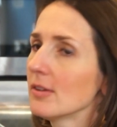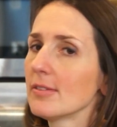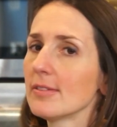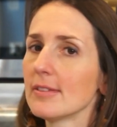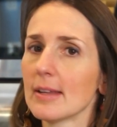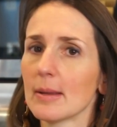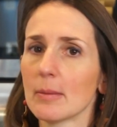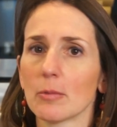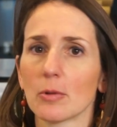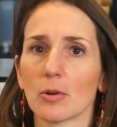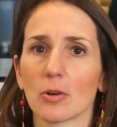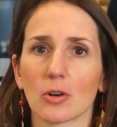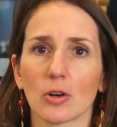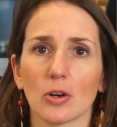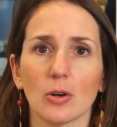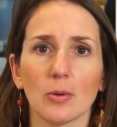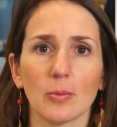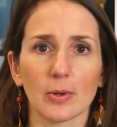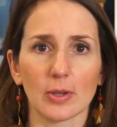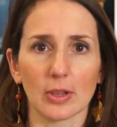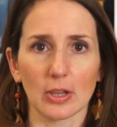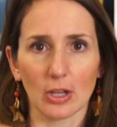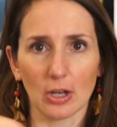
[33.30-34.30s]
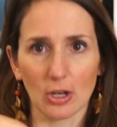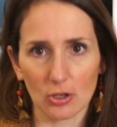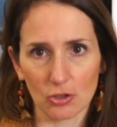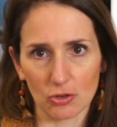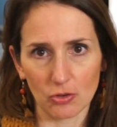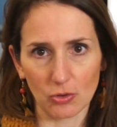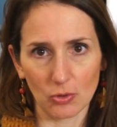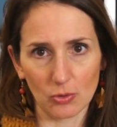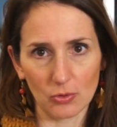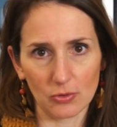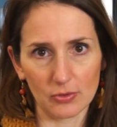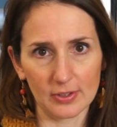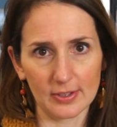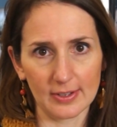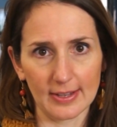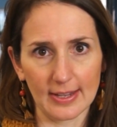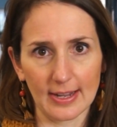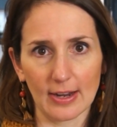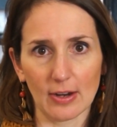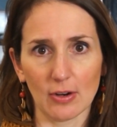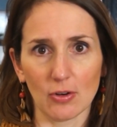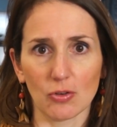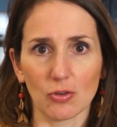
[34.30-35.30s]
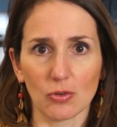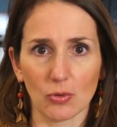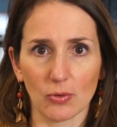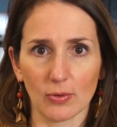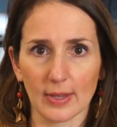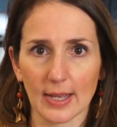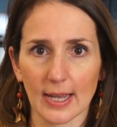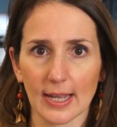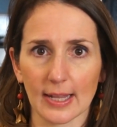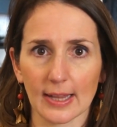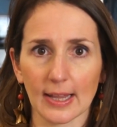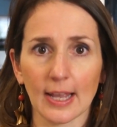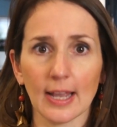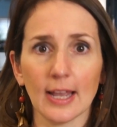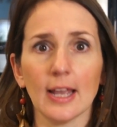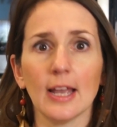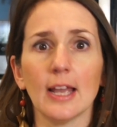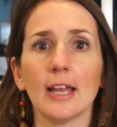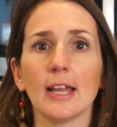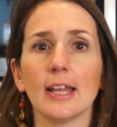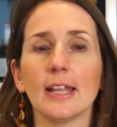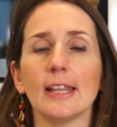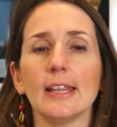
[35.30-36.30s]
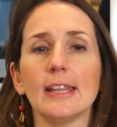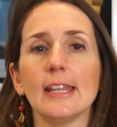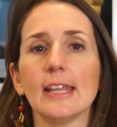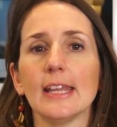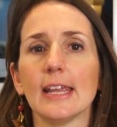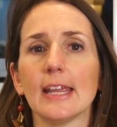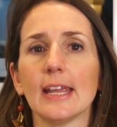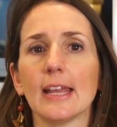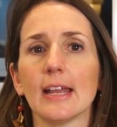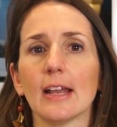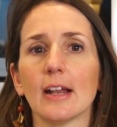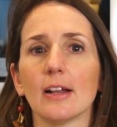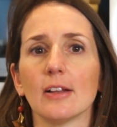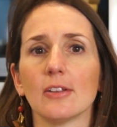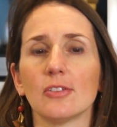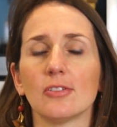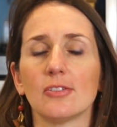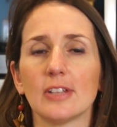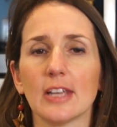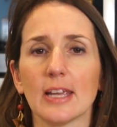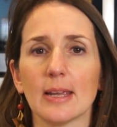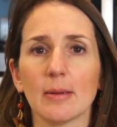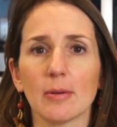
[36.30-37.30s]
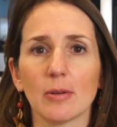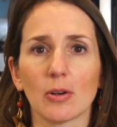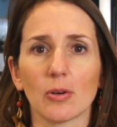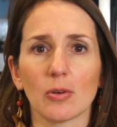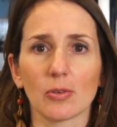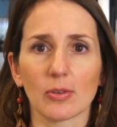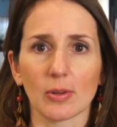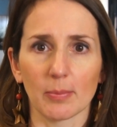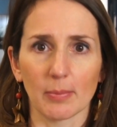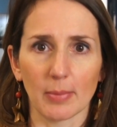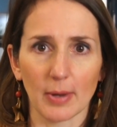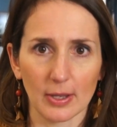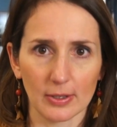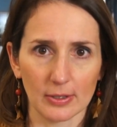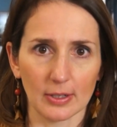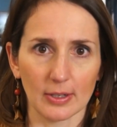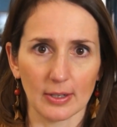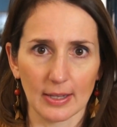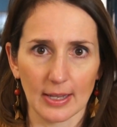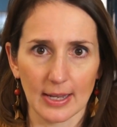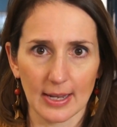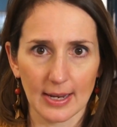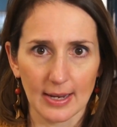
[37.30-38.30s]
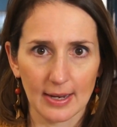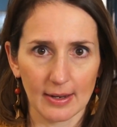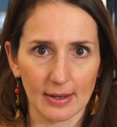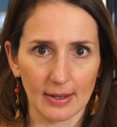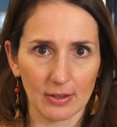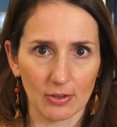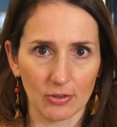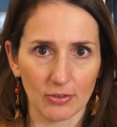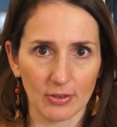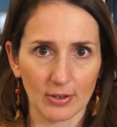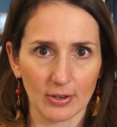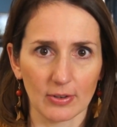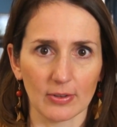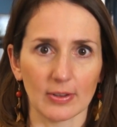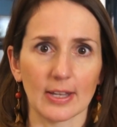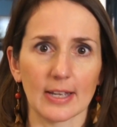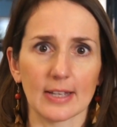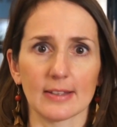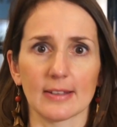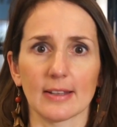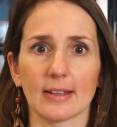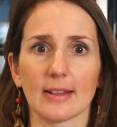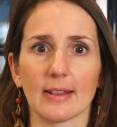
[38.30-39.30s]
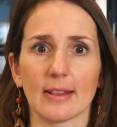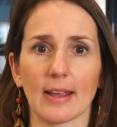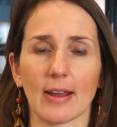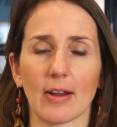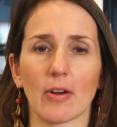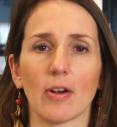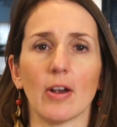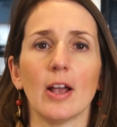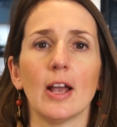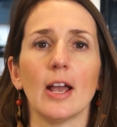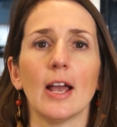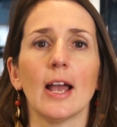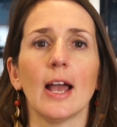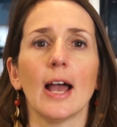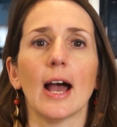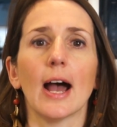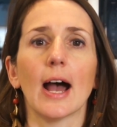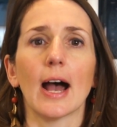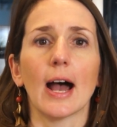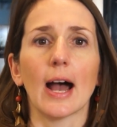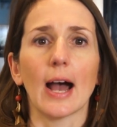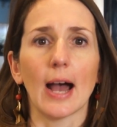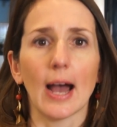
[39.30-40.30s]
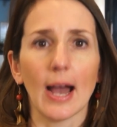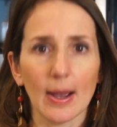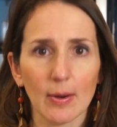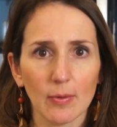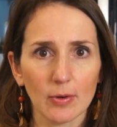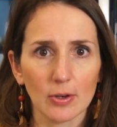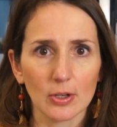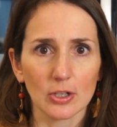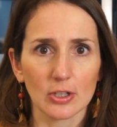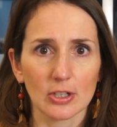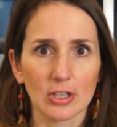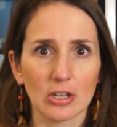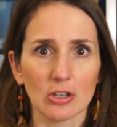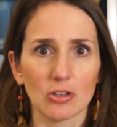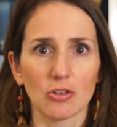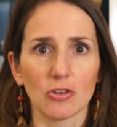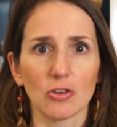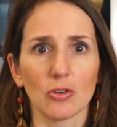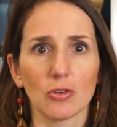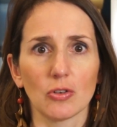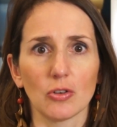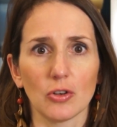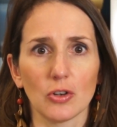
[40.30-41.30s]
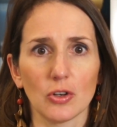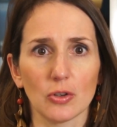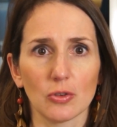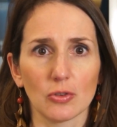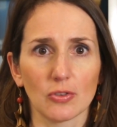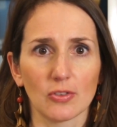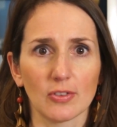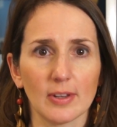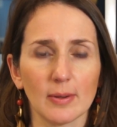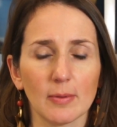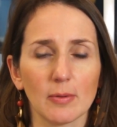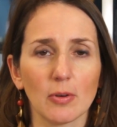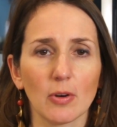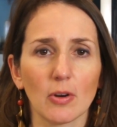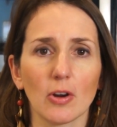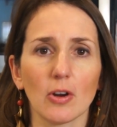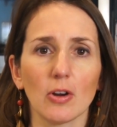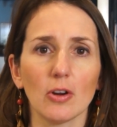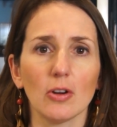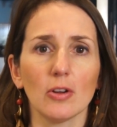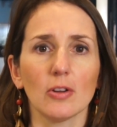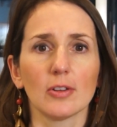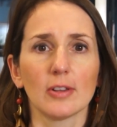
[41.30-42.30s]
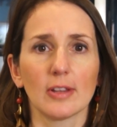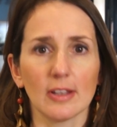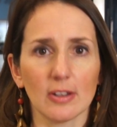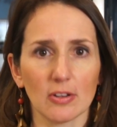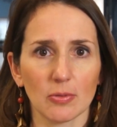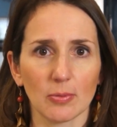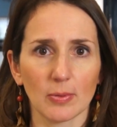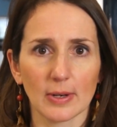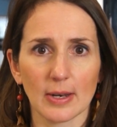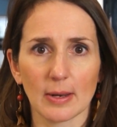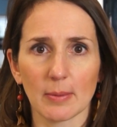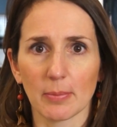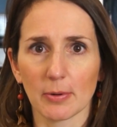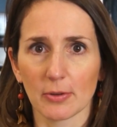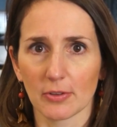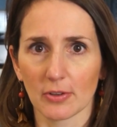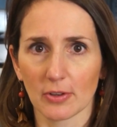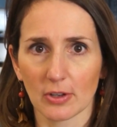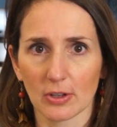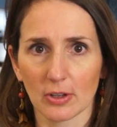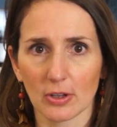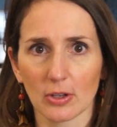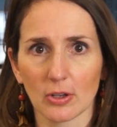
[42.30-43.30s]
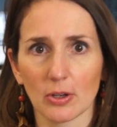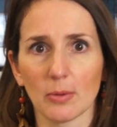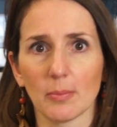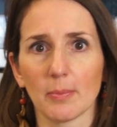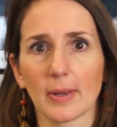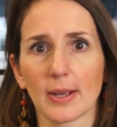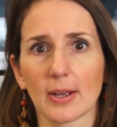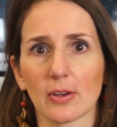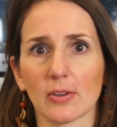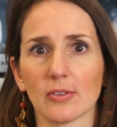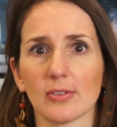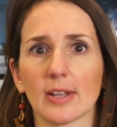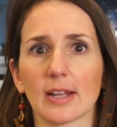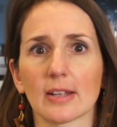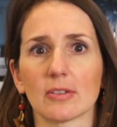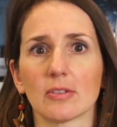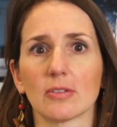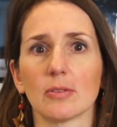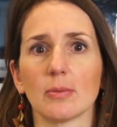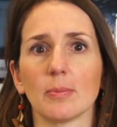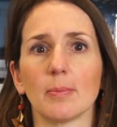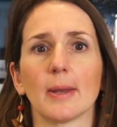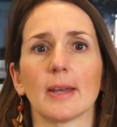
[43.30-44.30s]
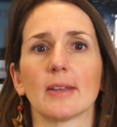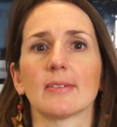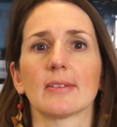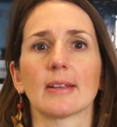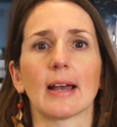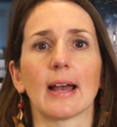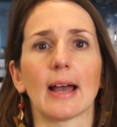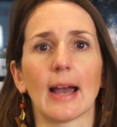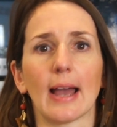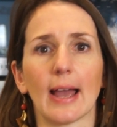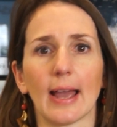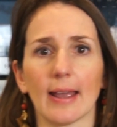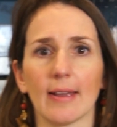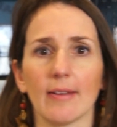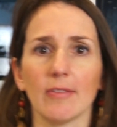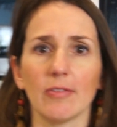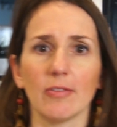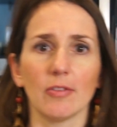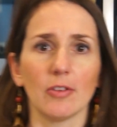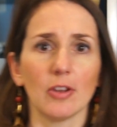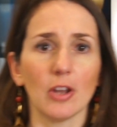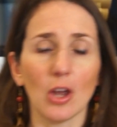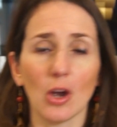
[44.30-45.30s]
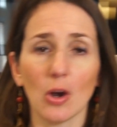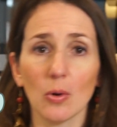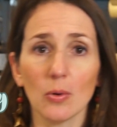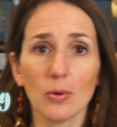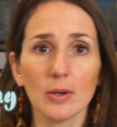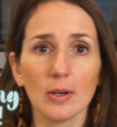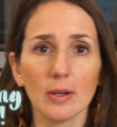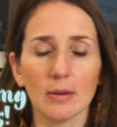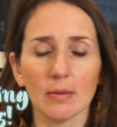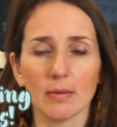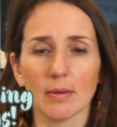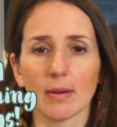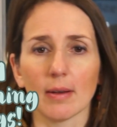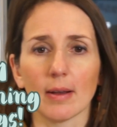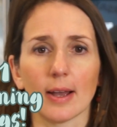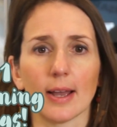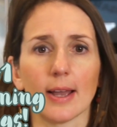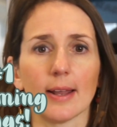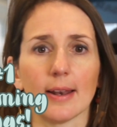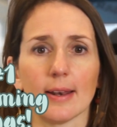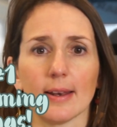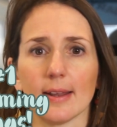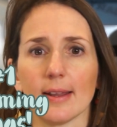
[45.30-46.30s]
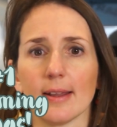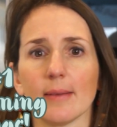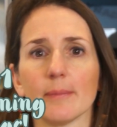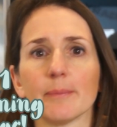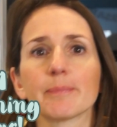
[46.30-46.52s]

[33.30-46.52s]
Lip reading: steam cooker with large holes in there so that the steam goes abundantly and circulates in there. I want to teach you to use a steam cooker, this one in particular, because that's the best I've known. And